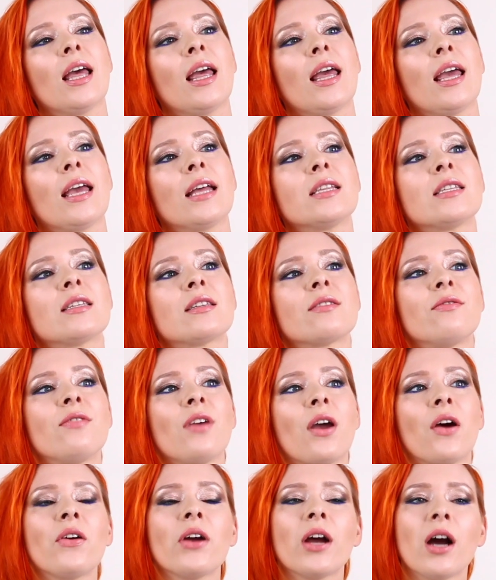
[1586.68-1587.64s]
it's
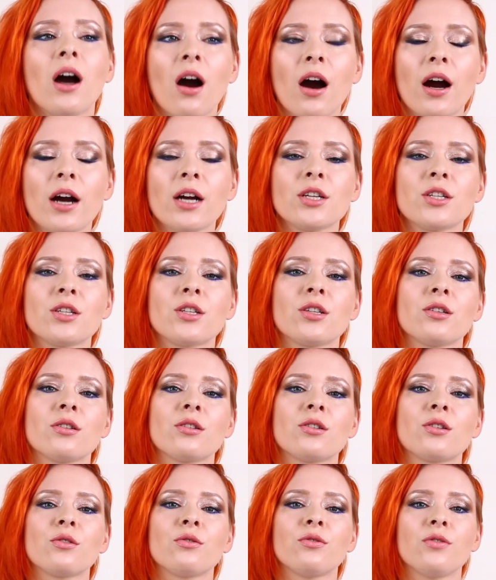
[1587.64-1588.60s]
very hard
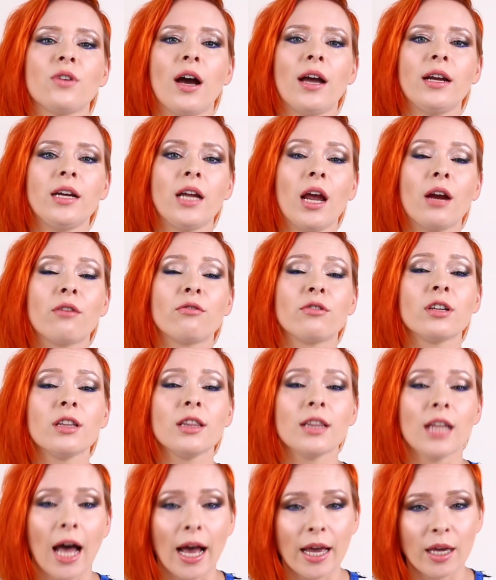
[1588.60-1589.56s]
to find a
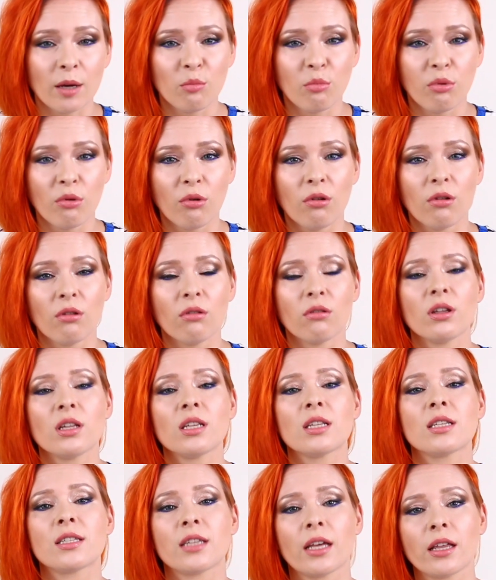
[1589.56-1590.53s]
reliable
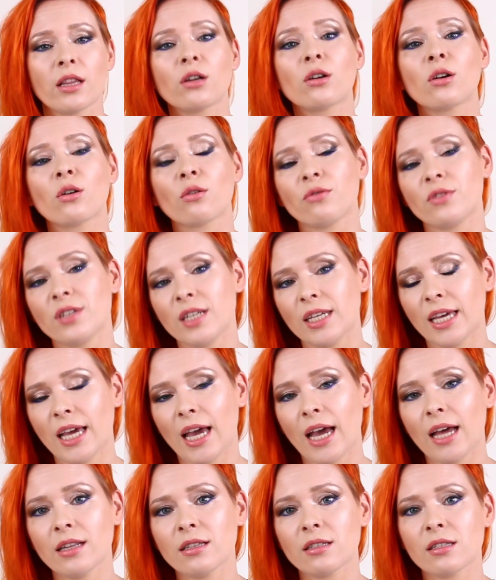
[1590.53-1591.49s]
seller of
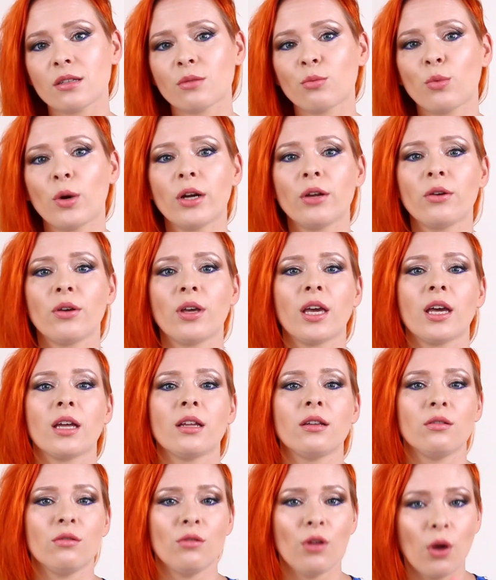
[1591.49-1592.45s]
decants where you
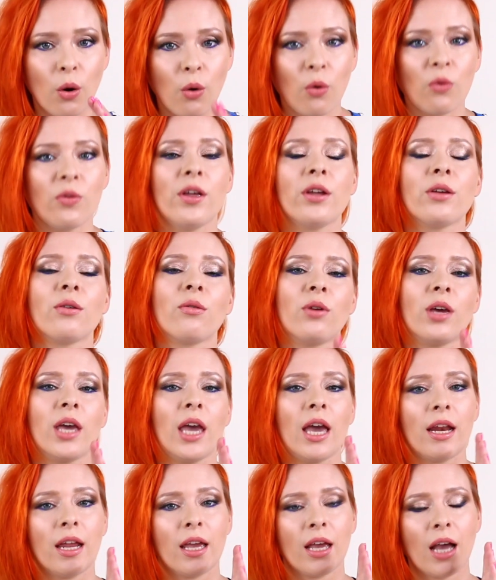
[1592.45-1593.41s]
can know that you're
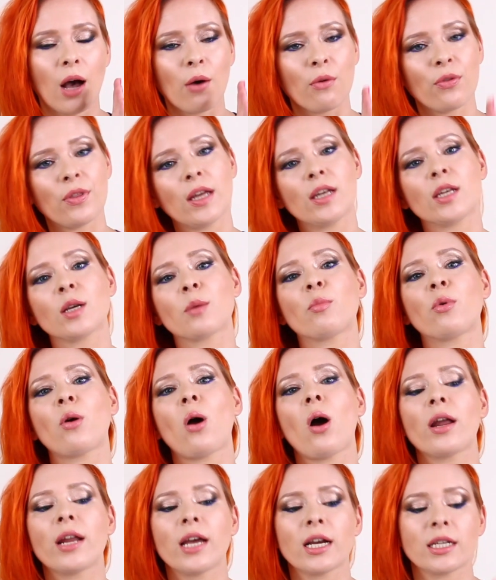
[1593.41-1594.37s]
getting authentic
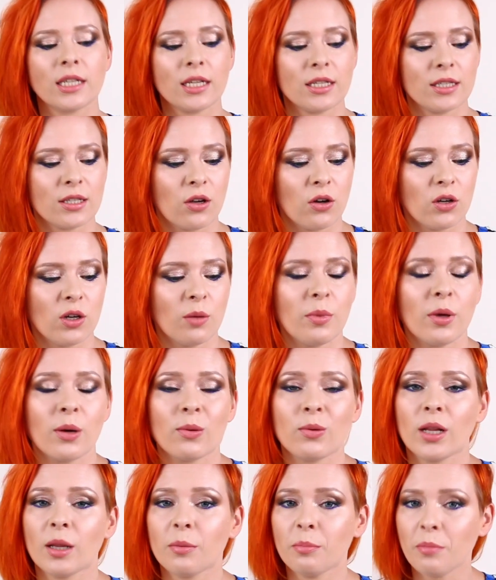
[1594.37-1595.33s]
product, it's gonna be
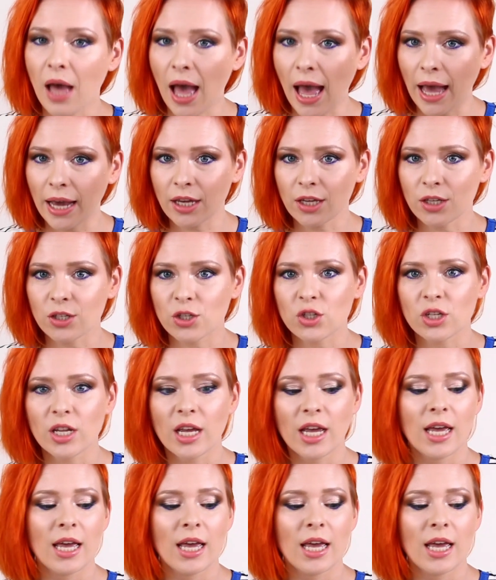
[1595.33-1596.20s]
well packaged,